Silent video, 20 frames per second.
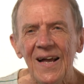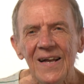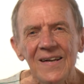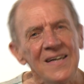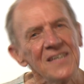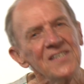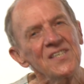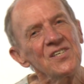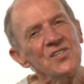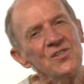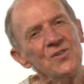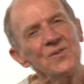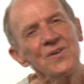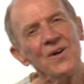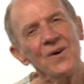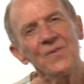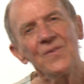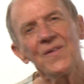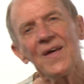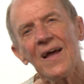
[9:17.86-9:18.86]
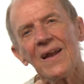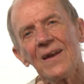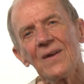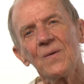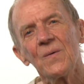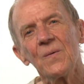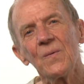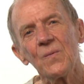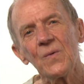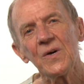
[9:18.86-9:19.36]
Now, did you know that
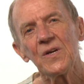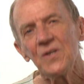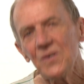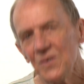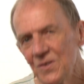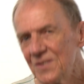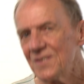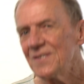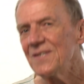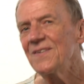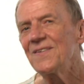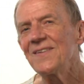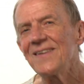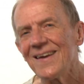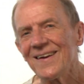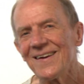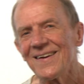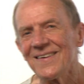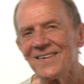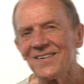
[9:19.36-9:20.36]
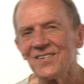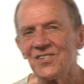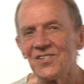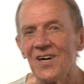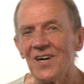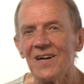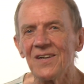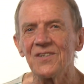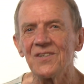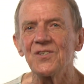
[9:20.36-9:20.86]
we used to think
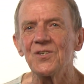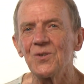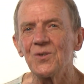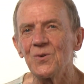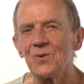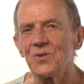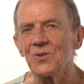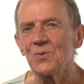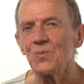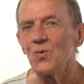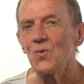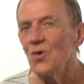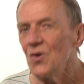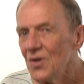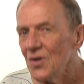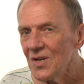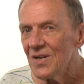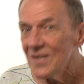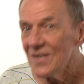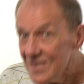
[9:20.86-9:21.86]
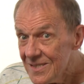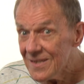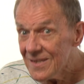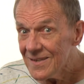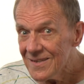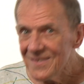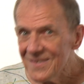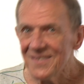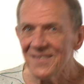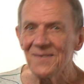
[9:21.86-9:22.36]
dinosaurs were
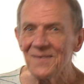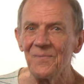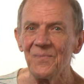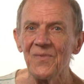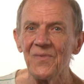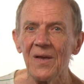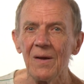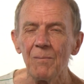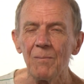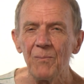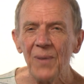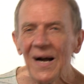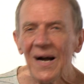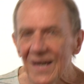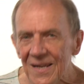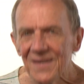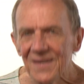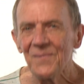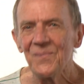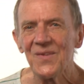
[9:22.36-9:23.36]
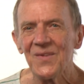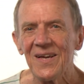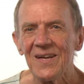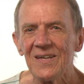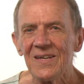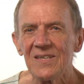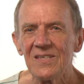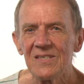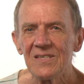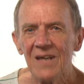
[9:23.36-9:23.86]
lizards, but
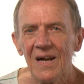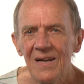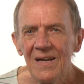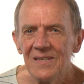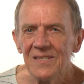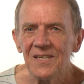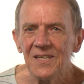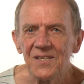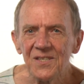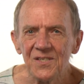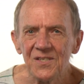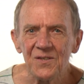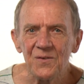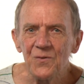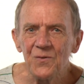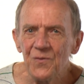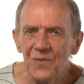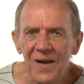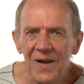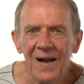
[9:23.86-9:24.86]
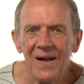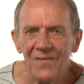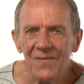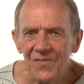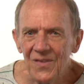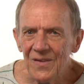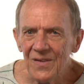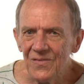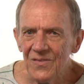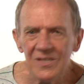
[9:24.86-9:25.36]
scientists have found
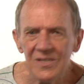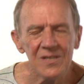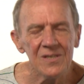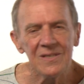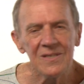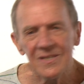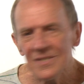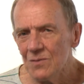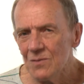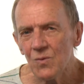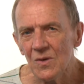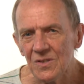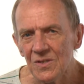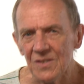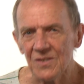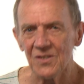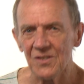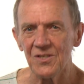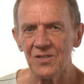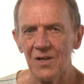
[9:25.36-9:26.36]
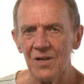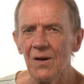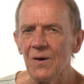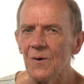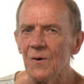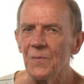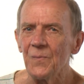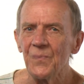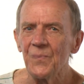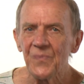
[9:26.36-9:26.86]
that this wasn't
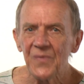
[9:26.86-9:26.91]
so.